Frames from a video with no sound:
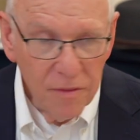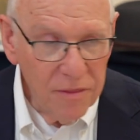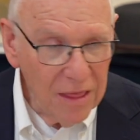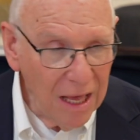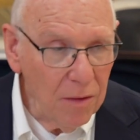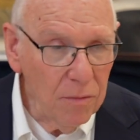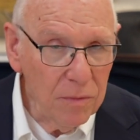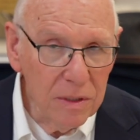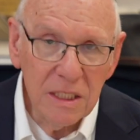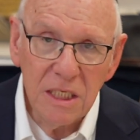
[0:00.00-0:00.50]

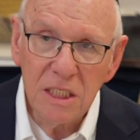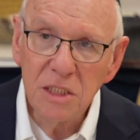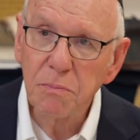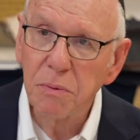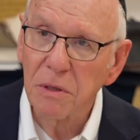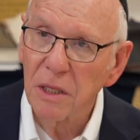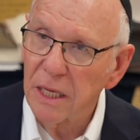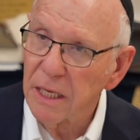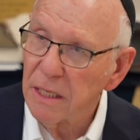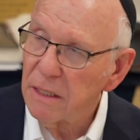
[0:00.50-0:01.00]
That was his
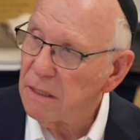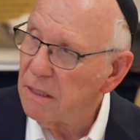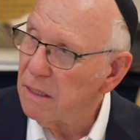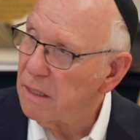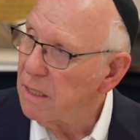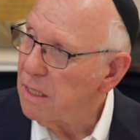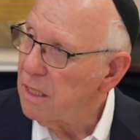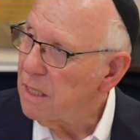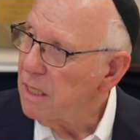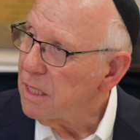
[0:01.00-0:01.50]
plan.
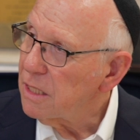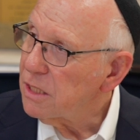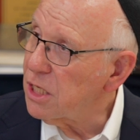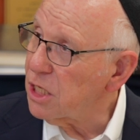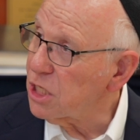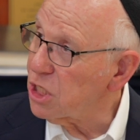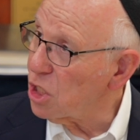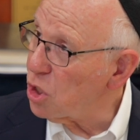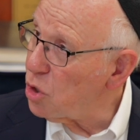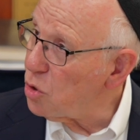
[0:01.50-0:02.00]
Do
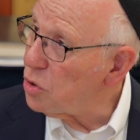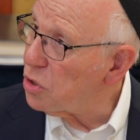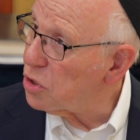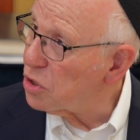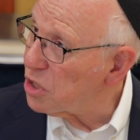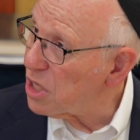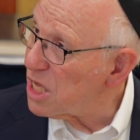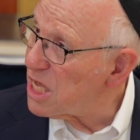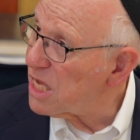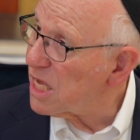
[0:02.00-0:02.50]
you
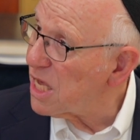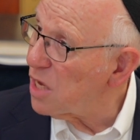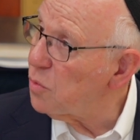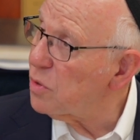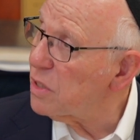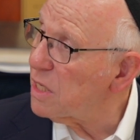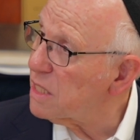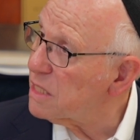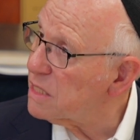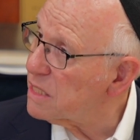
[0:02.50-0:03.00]
think he
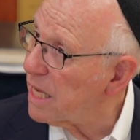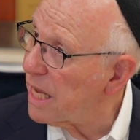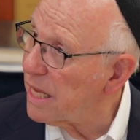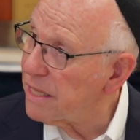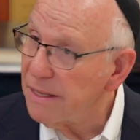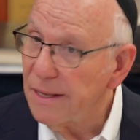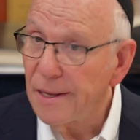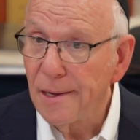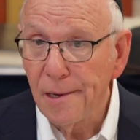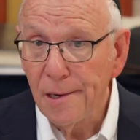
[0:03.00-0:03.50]
would have
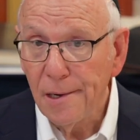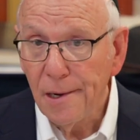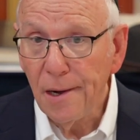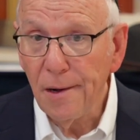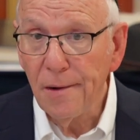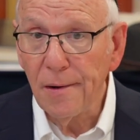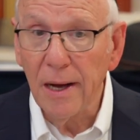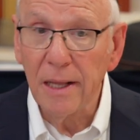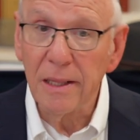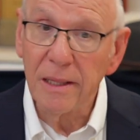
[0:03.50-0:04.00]
said,
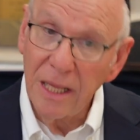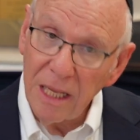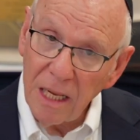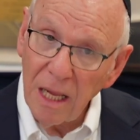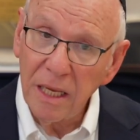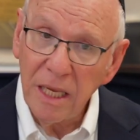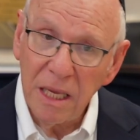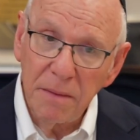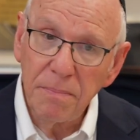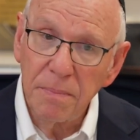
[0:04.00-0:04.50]
oh,
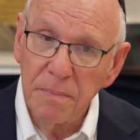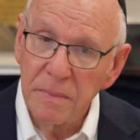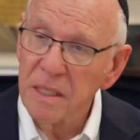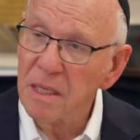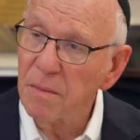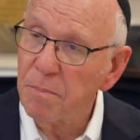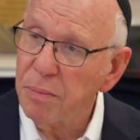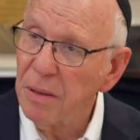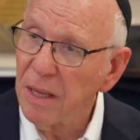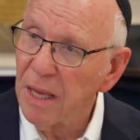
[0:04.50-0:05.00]
I'll keep him in
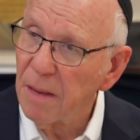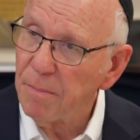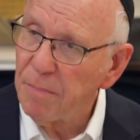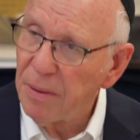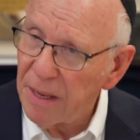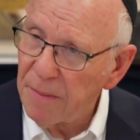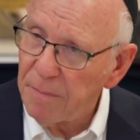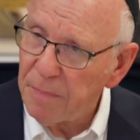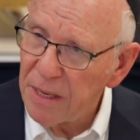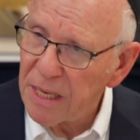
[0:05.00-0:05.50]
the
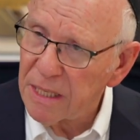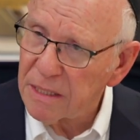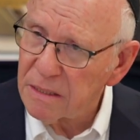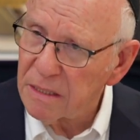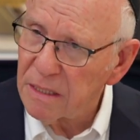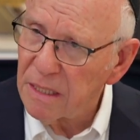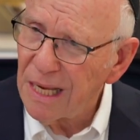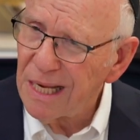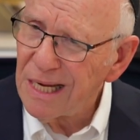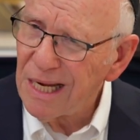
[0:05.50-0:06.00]
pit,
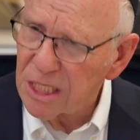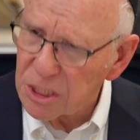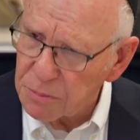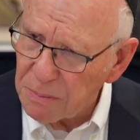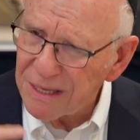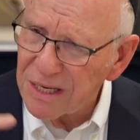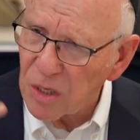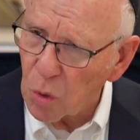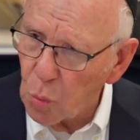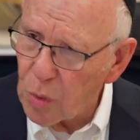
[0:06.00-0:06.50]
and I'll
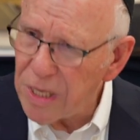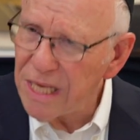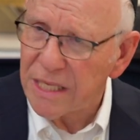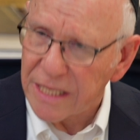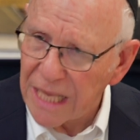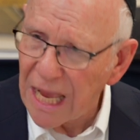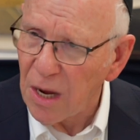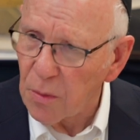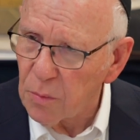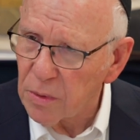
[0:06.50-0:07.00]
spend a week
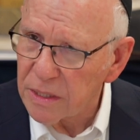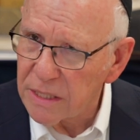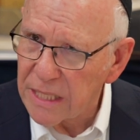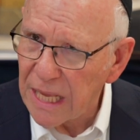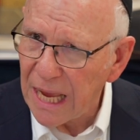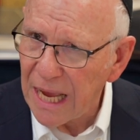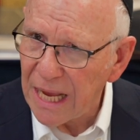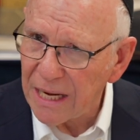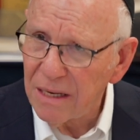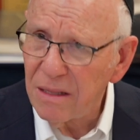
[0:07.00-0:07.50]
down with
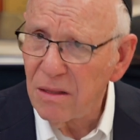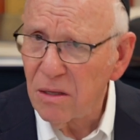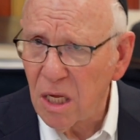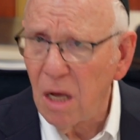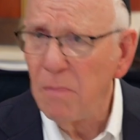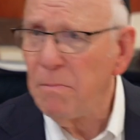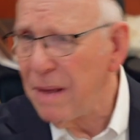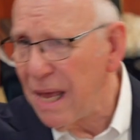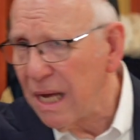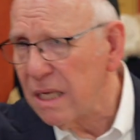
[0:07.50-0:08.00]
Dad, and he'll
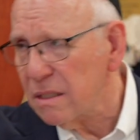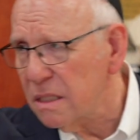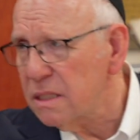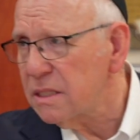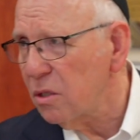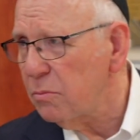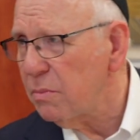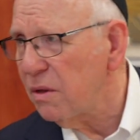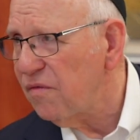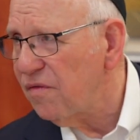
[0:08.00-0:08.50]
come back, I'll
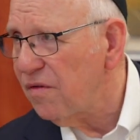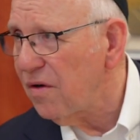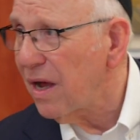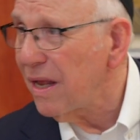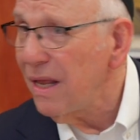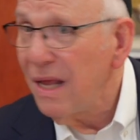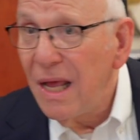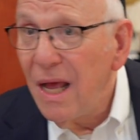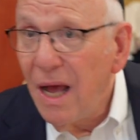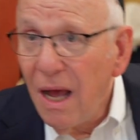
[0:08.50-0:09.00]
still be
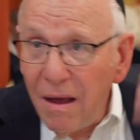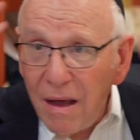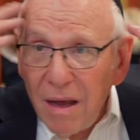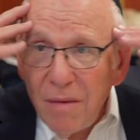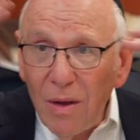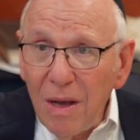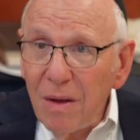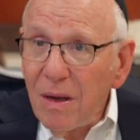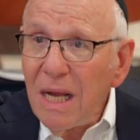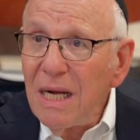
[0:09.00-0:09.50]
fine.
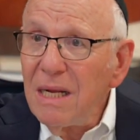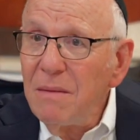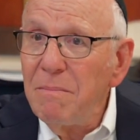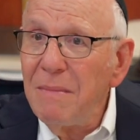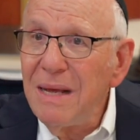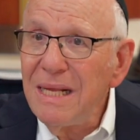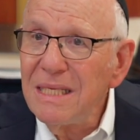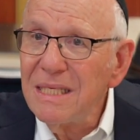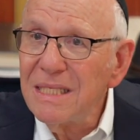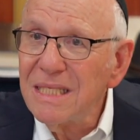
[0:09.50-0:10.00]
I've got kind
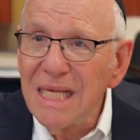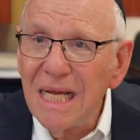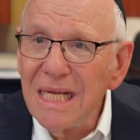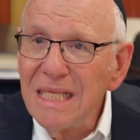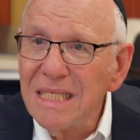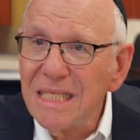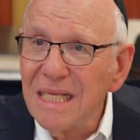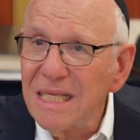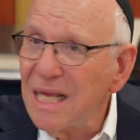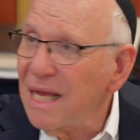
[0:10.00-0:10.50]
of
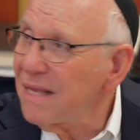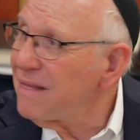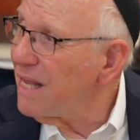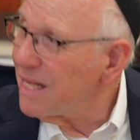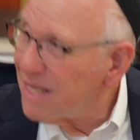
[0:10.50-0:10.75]
sense to that.